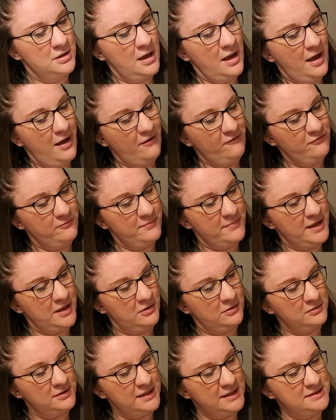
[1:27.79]
of
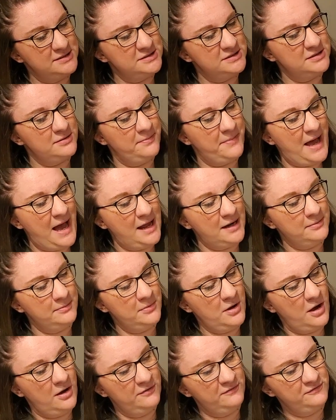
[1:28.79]
milk into the bottom
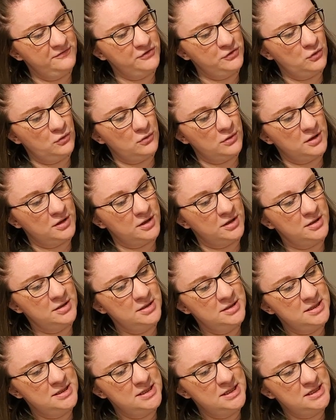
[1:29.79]
of your
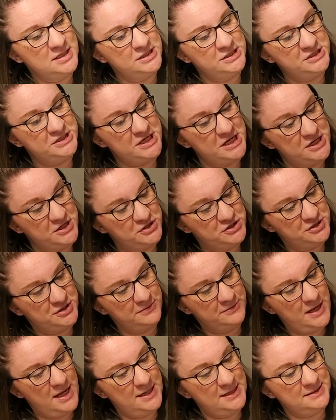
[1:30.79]
dish.
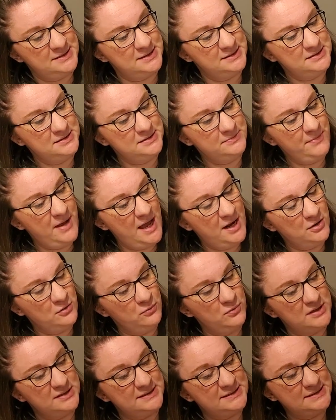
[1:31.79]
And it doesn't matter
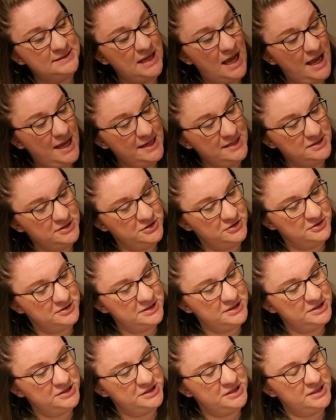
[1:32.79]
what size your
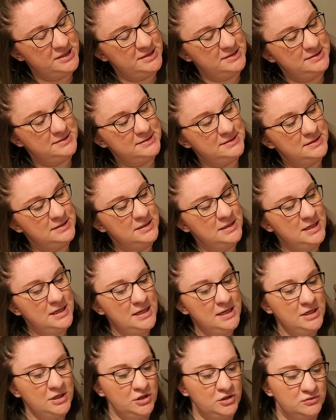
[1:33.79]
dish is,
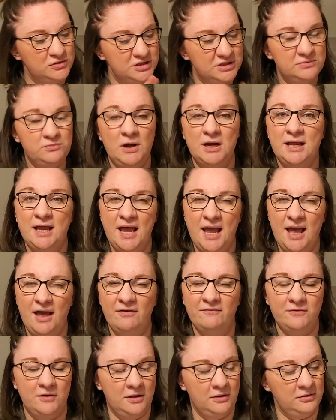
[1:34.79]
you just want to
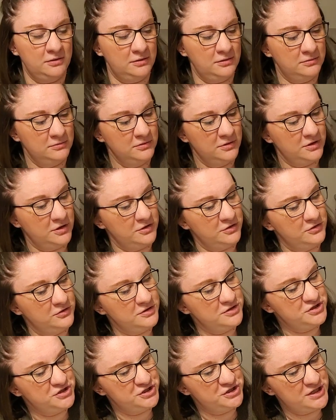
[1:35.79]
have a
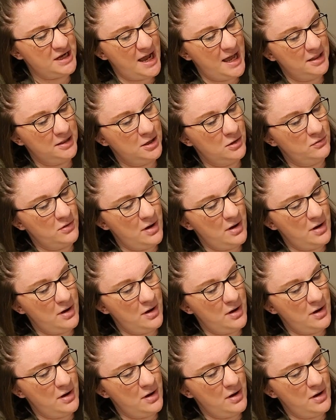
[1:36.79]
good shallow